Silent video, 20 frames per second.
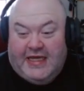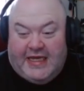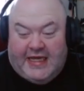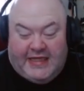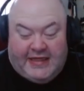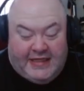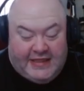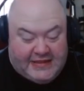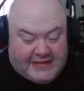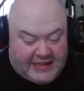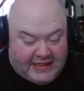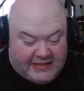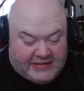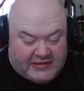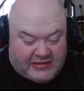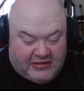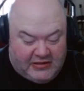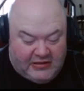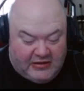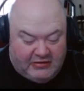And these
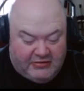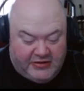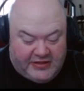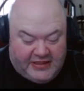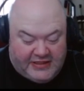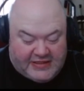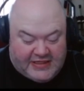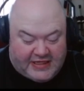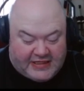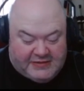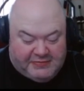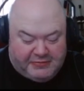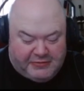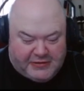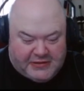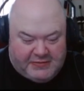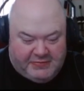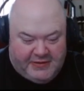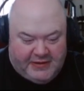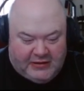guys, aren't these guys
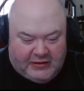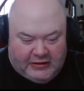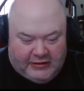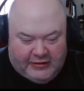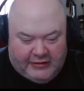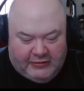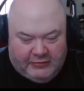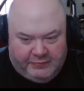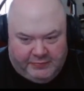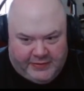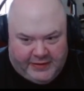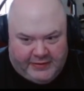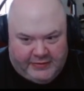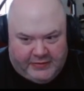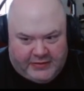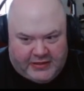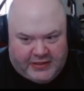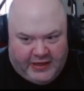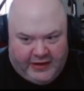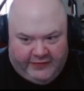supposed to be a little bit
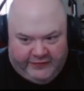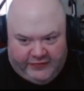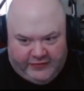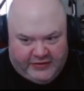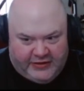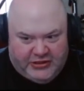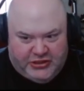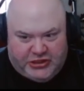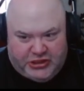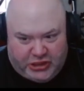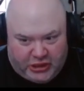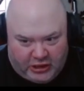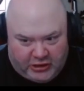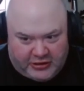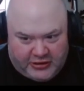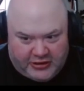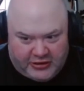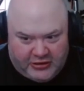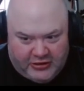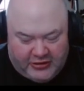tougher than
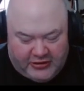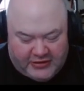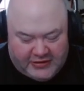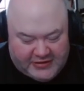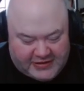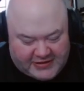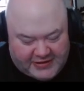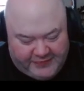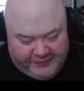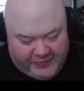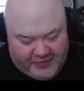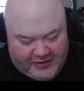Sharkticons?